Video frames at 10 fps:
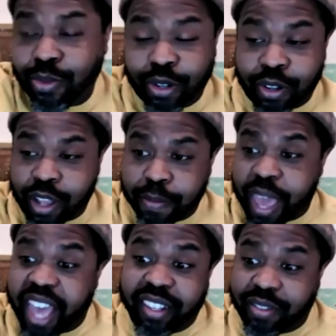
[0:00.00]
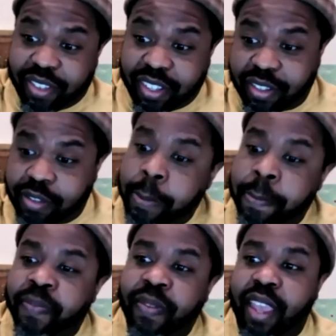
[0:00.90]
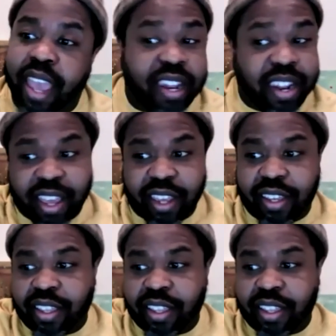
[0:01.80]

were pacifists, and like